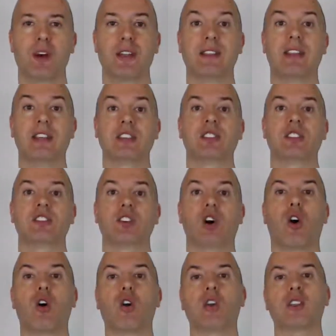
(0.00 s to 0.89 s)
and this
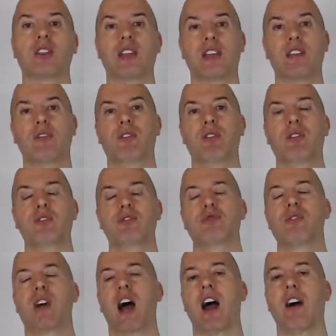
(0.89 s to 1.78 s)
is only if you're a
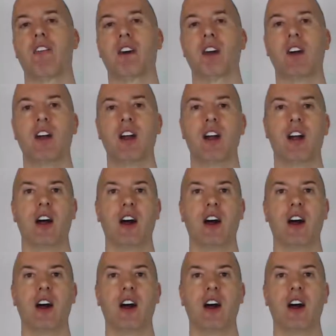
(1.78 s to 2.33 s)
driver